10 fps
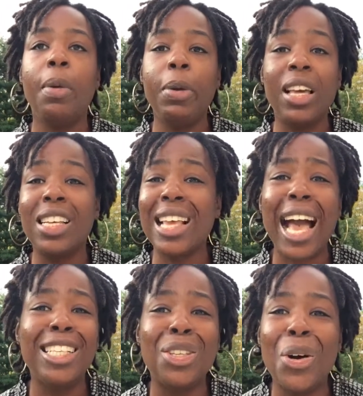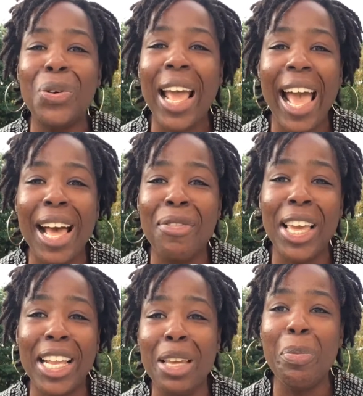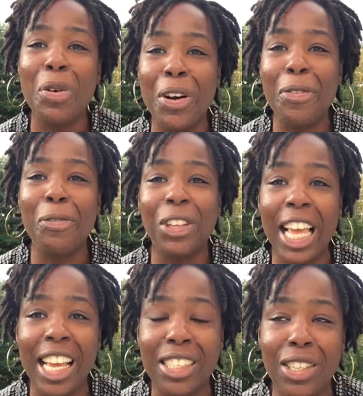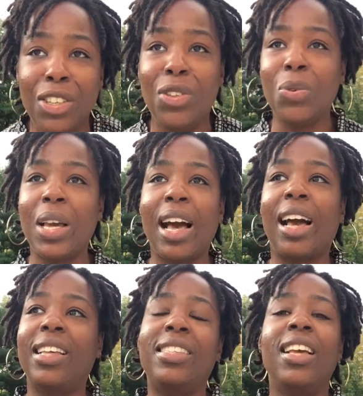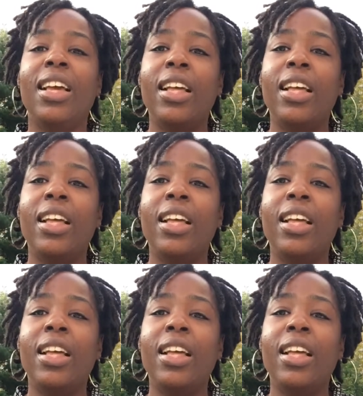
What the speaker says: because I don't have any more flakes, you guys.